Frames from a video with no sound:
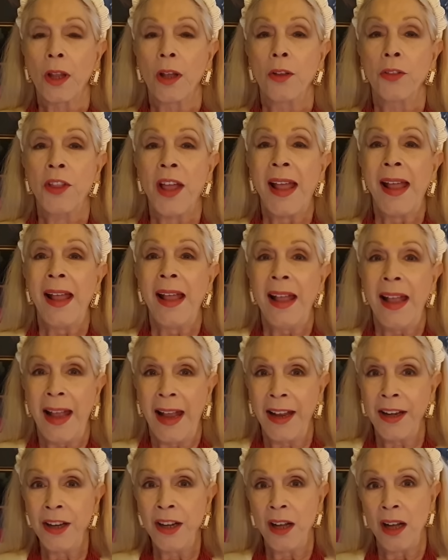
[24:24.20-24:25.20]
The
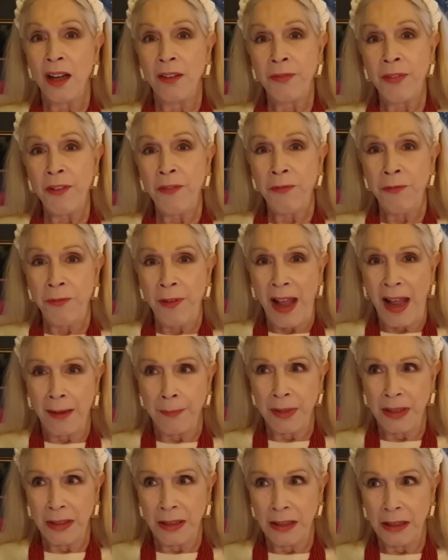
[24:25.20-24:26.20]
head of the
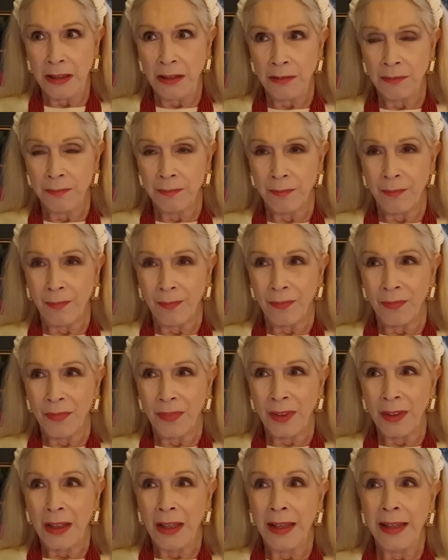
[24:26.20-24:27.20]
family
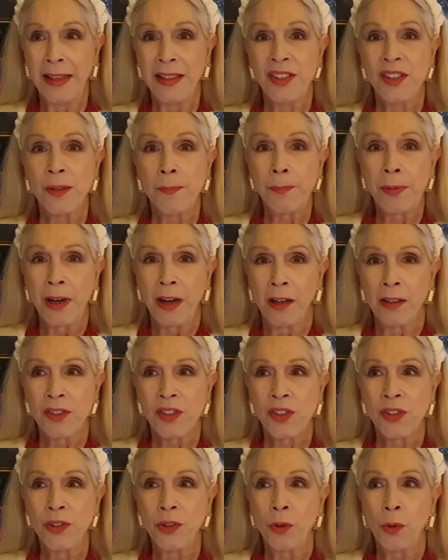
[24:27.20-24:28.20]
is the
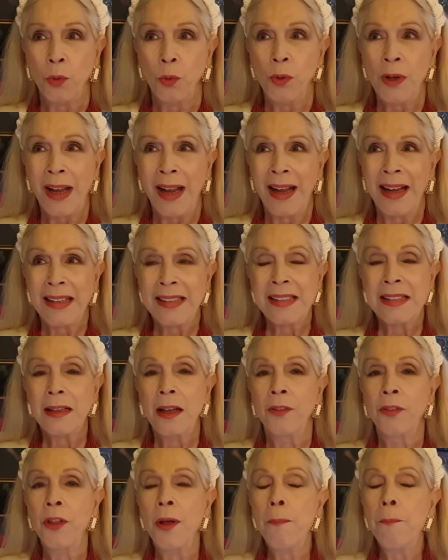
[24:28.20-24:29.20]
person who has
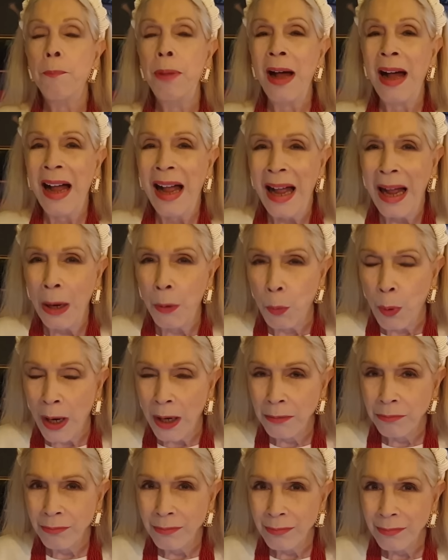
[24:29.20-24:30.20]
the
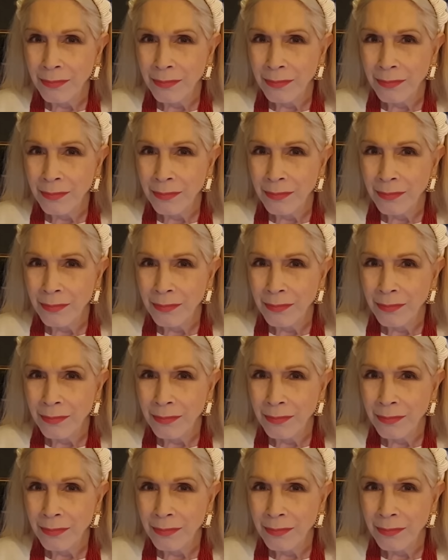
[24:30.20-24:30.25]
power